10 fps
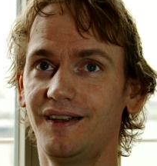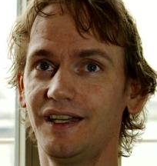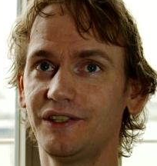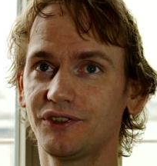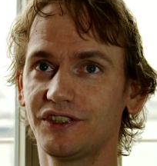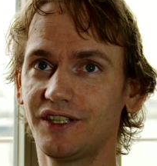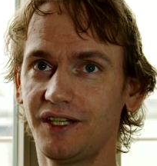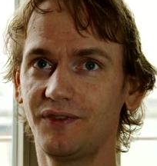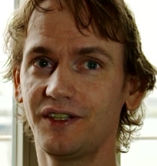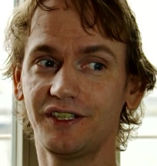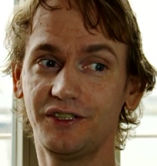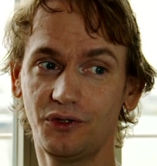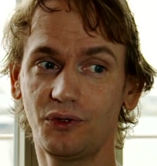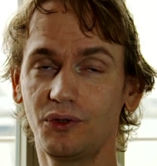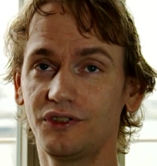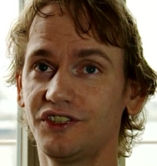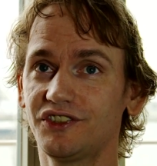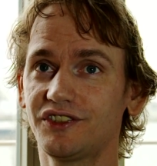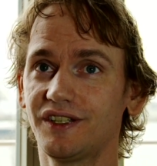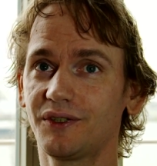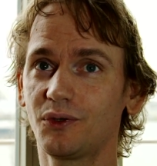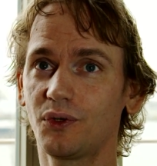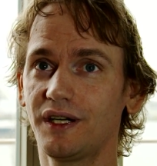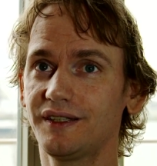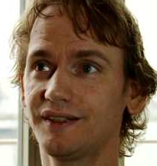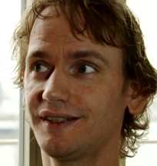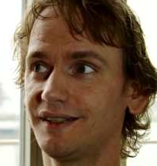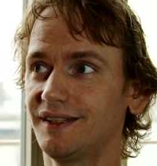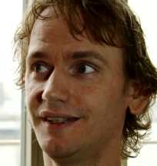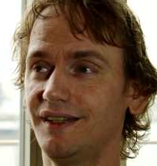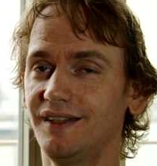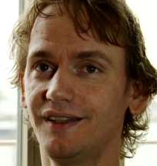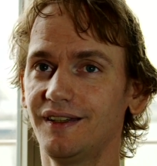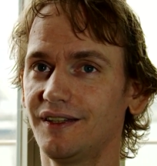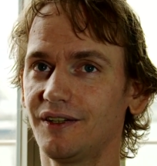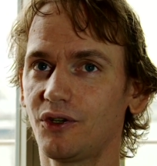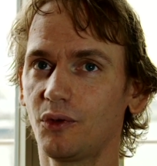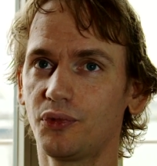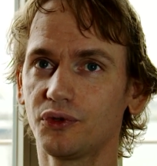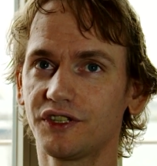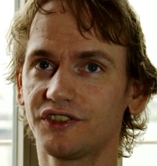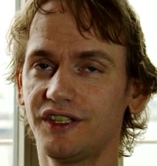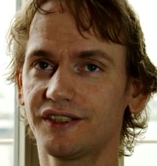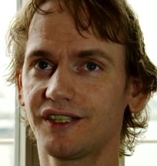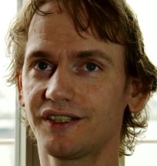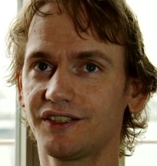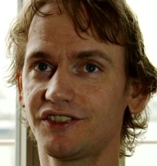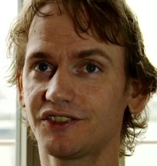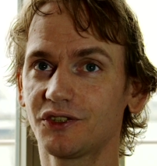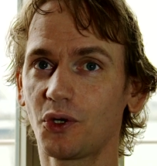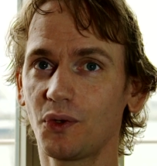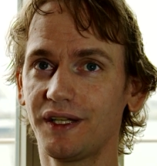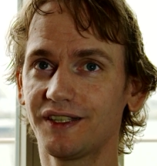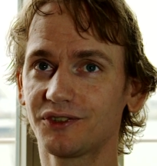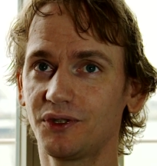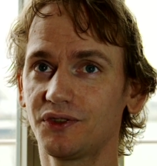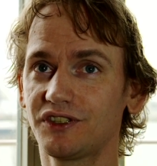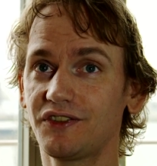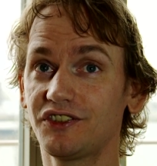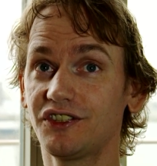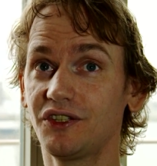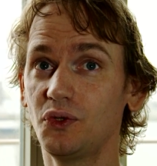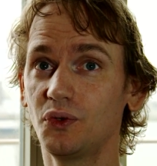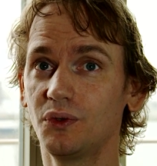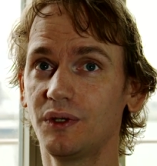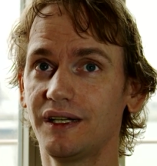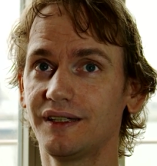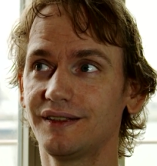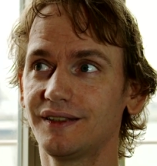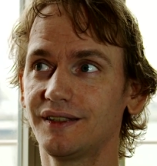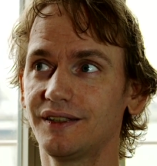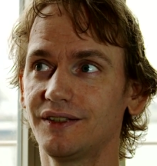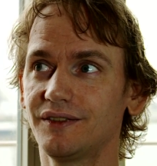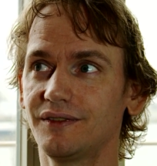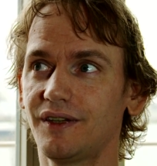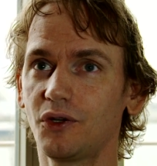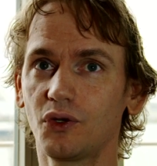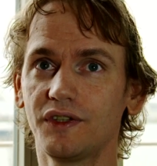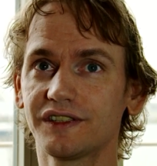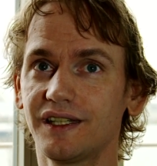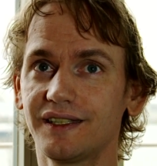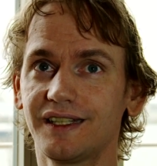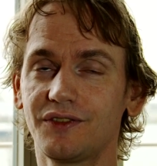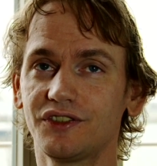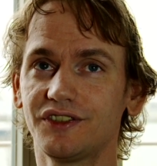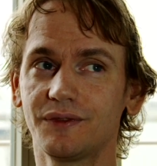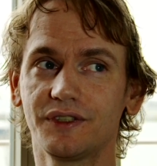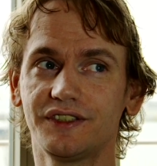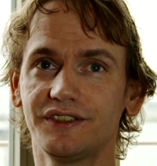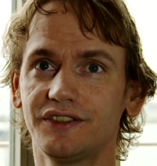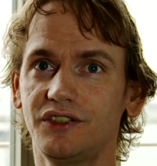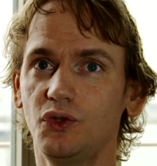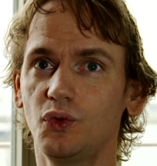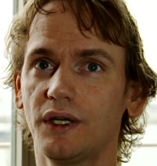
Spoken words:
It was a time when all this current computer things started just growing, so it was everything new, and I always liked everything what is new